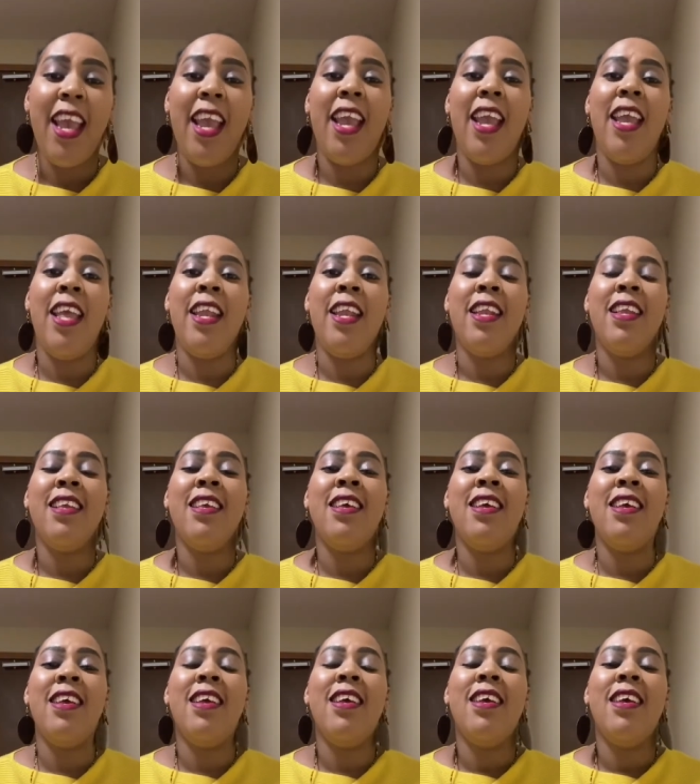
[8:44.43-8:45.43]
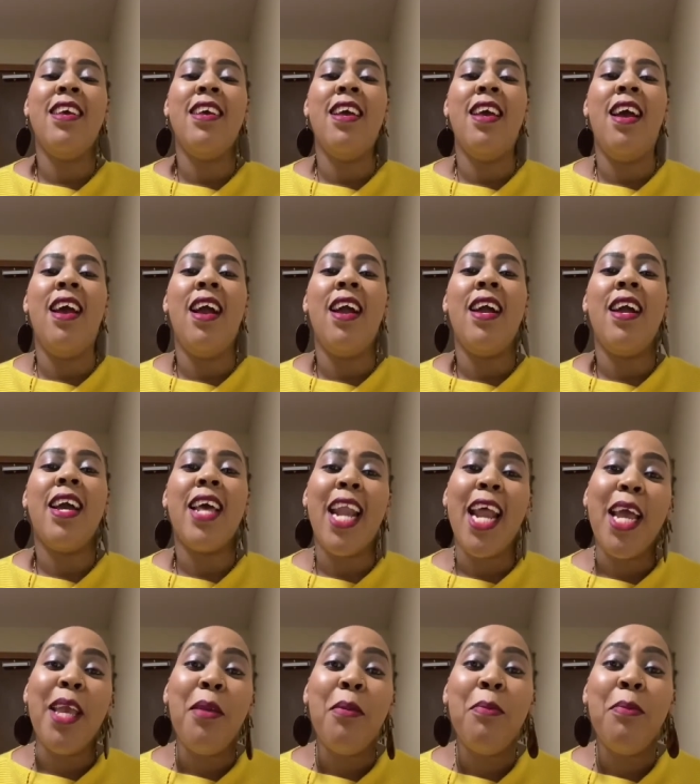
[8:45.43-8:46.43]
and
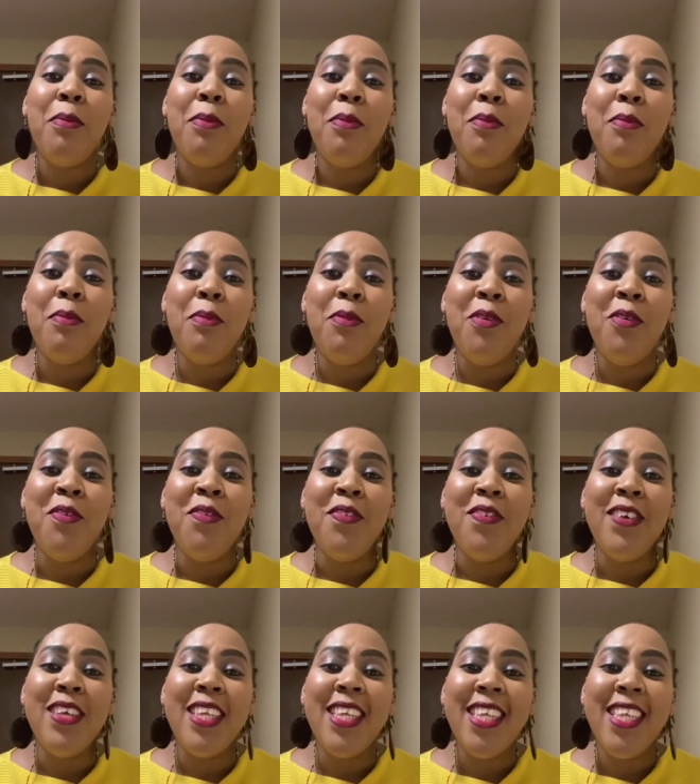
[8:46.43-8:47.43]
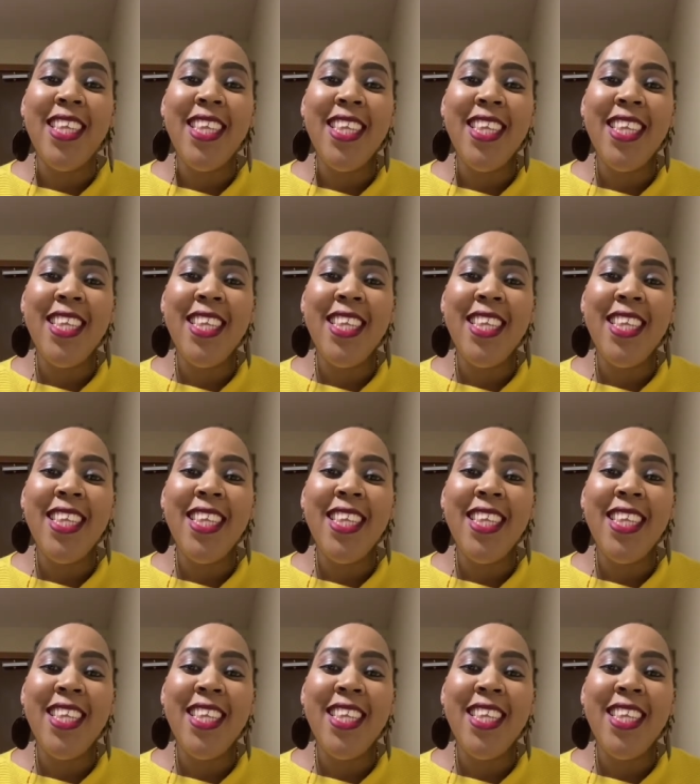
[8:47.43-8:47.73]
crime movies.